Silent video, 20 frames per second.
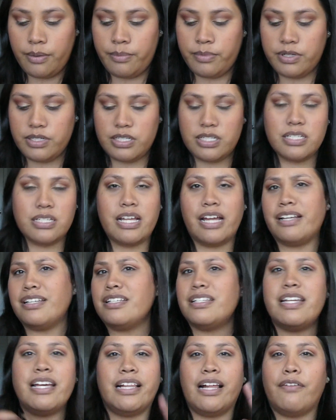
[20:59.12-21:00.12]
Just like to
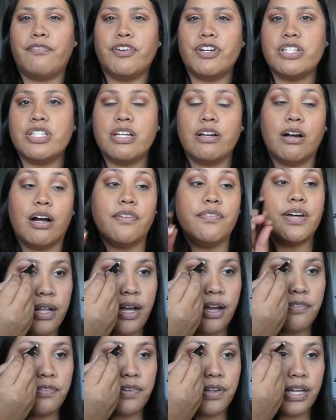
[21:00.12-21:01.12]
take that first layer off.
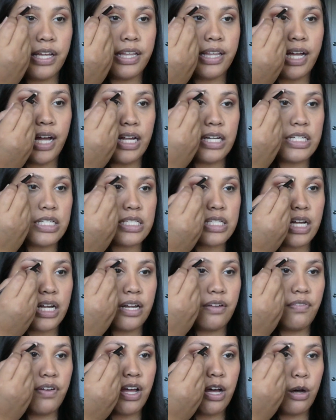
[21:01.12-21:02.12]
I feel like that just kind
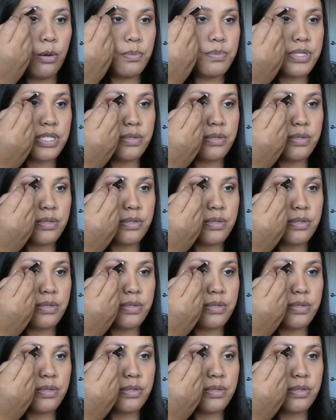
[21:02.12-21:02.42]
of helps